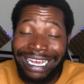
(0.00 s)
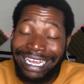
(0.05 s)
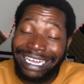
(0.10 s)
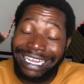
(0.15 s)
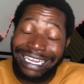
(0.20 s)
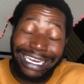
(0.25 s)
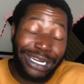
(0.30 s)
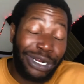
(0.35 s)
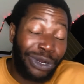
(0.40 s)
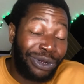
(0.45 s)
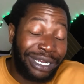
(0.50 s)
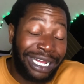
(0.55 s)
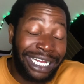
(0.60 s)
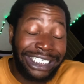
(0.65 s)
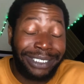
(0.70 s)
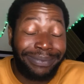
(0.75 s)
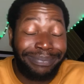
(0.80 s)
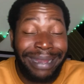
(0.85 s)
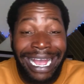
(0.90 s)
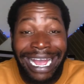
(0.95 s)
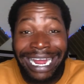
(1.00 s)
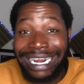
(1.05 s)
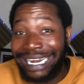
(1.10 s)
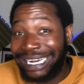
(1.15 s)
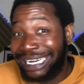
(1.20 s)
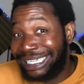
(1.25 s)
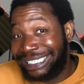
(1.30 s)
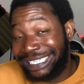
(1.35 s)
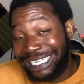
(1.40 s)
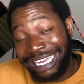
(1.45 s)
you know, that's bad and
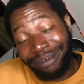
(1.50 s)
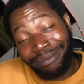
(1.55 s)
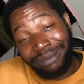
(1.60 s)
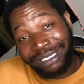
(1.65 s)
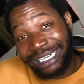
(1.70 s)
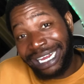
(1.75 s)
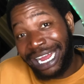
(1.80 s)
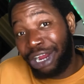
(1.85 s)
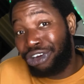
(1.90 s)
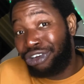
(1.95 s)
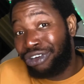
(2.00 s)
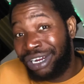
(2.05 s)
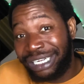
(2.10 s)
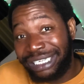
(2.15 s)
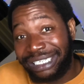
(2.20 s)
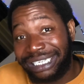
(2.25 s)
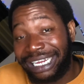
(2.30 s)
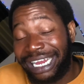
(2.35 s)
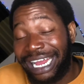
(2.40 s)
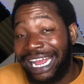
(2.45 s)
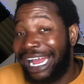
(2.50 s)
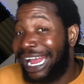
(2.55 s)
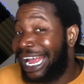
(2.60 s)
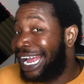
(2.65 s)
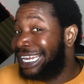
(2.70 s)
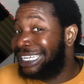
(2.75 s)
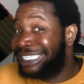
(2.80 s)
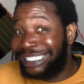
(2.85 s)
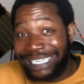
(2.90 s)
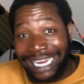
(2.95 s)
the team is at risk.
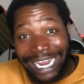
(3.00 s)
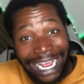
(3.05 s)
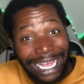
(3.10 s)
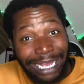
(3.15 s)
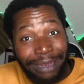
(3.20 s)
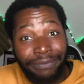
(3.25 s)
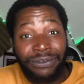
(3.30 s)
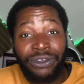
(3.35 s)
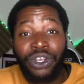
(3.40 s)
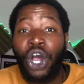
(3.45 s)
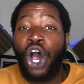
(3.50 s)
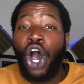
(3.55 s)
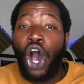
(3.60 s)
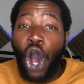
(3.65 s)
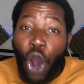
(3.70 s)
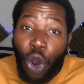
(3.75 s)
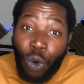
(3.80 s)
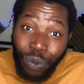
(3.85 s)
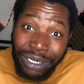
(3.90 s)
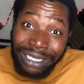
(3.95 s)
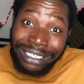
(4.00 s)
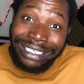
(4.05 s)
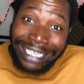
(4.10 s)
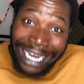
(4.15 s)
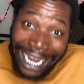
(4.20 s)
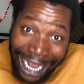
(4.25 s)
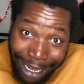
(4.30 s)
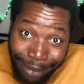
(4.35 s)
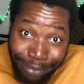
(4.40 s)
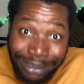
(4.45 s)
And James, how will
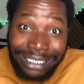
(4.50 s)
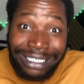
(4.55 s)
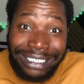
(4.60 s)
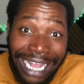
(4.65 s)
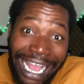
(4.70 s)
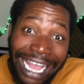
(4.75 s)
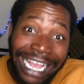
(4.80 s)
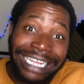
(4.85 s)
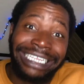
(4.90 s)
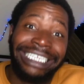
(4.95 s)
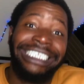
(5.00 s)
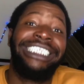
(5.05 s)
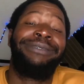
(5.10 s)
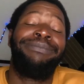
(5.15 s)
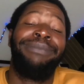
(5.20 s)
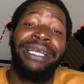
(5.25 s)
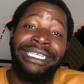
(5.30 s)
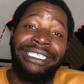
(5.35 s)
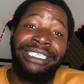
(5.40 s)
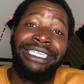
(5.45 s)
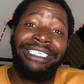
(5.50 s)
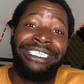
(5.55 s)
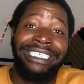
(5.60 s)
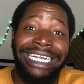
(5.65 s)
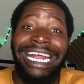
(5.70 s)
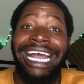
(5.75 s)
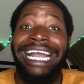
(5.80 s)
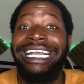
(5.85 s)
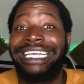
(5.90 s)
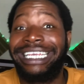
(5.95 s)
James take this message that
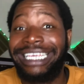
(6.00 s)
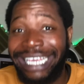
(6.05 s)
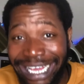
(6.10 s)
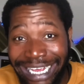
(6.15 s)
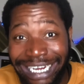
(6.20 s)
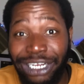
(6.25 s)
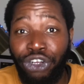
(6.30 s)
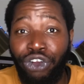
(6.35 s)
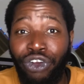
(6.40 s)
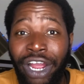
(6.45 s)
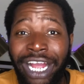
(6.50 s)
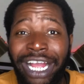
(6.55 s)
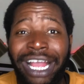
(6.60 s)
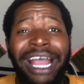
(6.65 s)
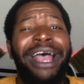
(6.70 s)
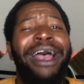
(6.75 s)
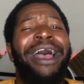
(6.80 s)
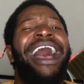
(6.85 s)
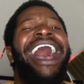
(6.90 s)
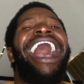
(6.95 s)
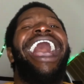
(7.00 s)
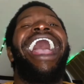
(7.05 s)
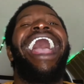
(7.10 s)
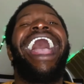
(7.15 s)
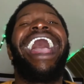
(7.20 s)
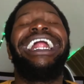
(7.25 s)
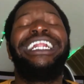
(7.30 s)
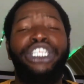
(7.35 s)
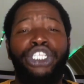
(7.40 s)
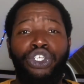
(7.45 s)
I killed Greg? I
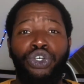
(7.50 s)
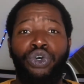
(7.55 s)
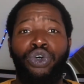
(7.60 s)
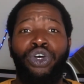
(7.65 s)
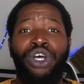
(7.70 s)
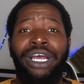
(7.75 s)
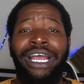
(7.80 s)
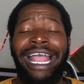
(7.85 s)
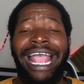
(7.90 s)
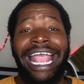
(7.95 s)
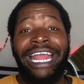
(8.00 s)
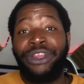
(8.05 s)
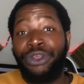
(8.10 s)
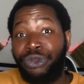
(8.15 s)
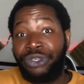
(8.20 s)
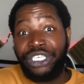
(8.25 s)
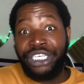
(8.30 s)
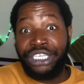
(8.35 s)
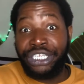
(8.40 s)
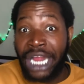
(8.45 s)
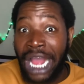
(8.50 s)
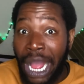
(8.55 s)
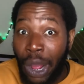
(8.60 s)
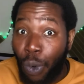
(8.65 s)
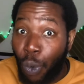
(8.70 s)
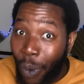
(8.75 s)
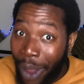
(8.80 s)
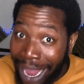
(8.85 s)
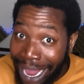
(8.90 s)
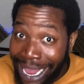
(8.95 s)
had to. And you see now
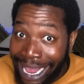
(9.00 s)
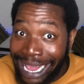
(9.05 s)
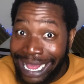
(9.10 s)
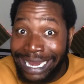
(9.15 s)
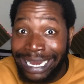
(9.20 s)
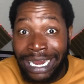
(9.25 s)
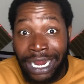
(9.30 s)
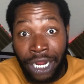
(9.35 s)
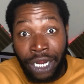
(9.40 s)
Wayne